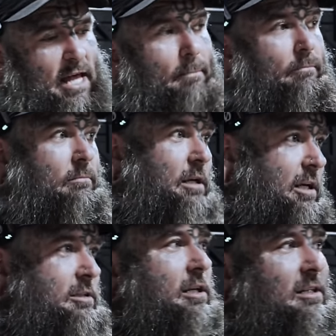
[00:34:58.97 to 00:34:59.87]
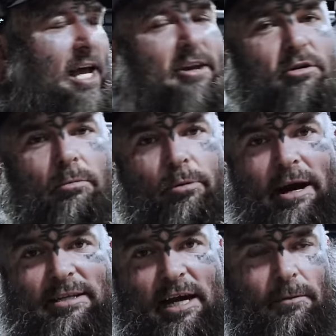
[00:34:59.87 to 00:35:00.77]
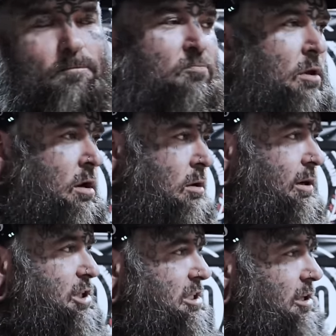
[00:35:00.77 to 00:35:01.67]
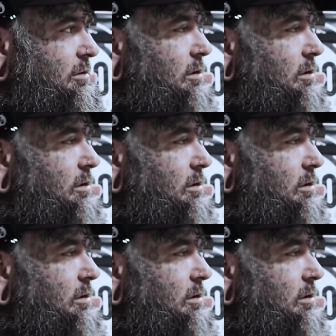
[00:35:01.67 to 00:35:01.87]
that is technical breakdown, which isn't